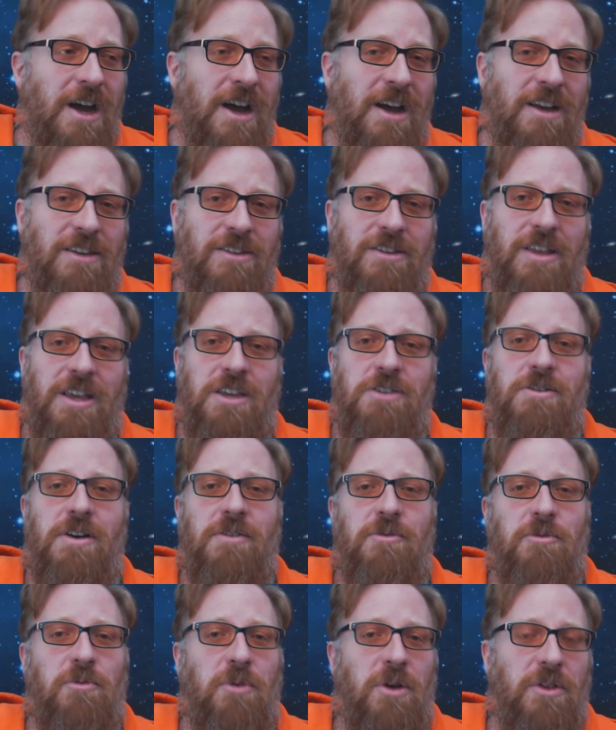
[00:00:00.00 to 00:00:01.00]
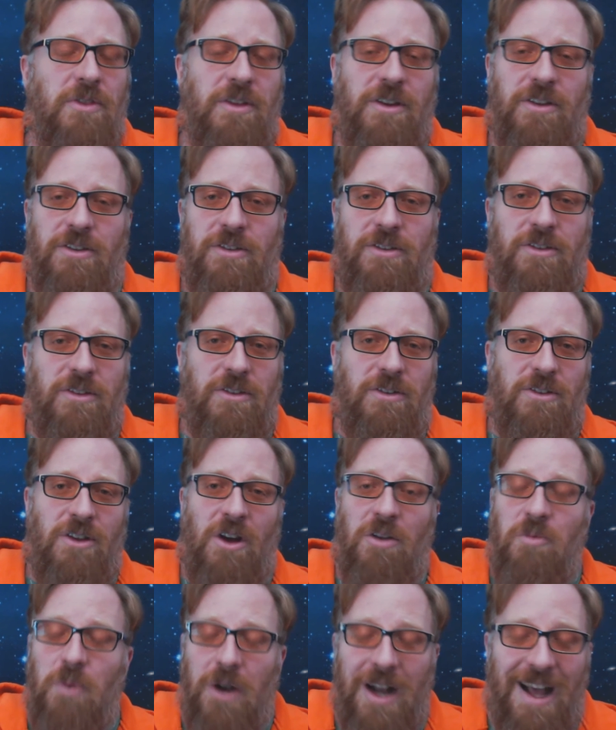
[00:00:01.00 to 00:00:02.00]
you guys. Thank you everyone that has
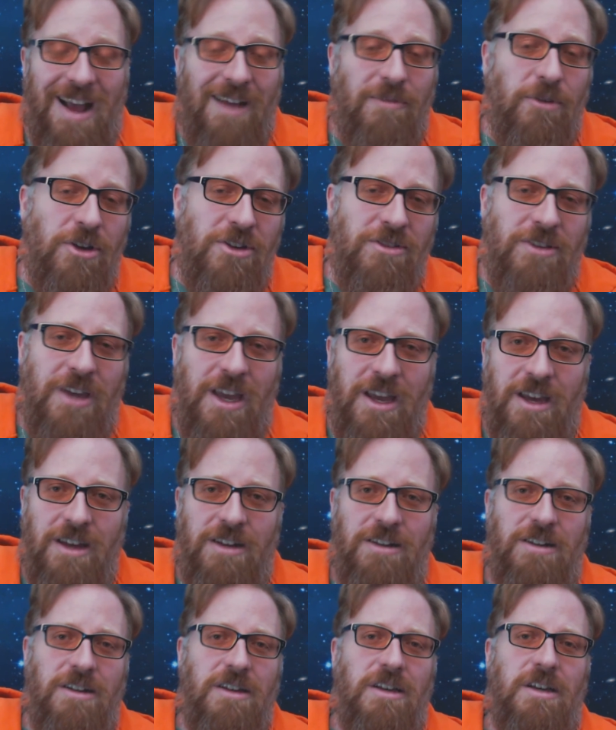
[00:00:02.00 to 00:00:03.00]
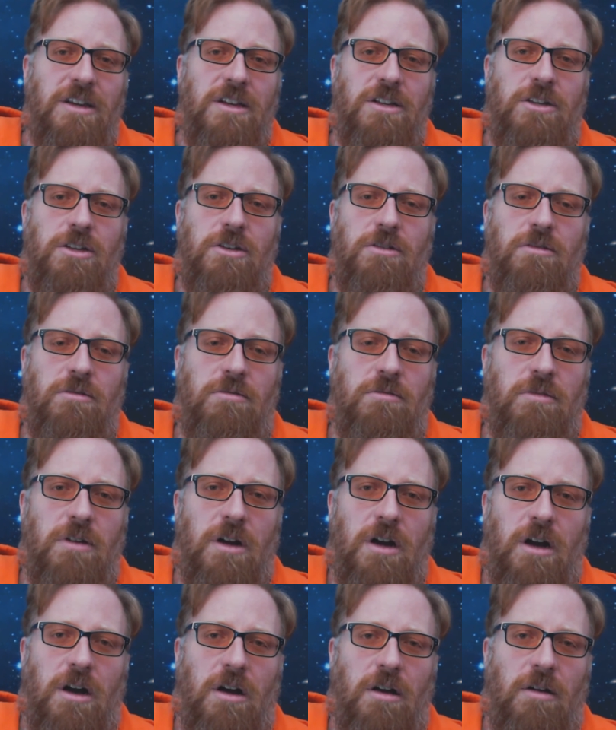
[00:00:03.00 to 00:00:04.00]
done whatever you can
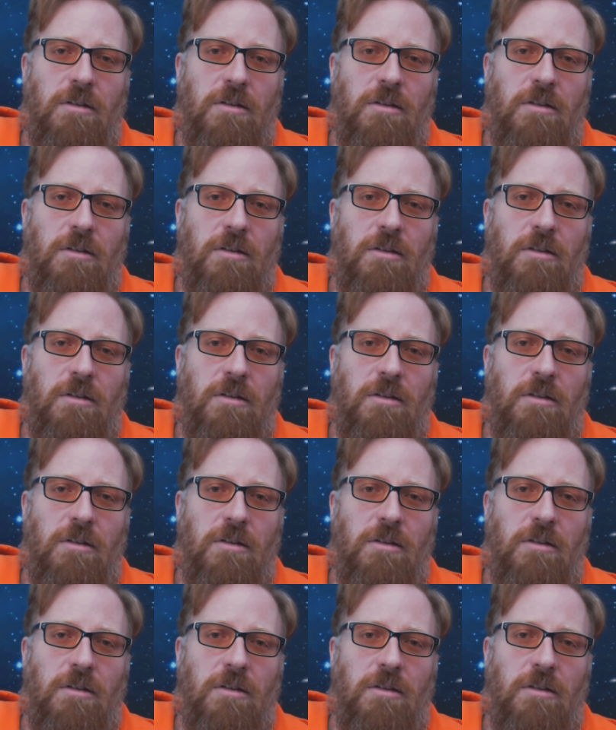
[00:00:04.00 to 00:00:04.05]
to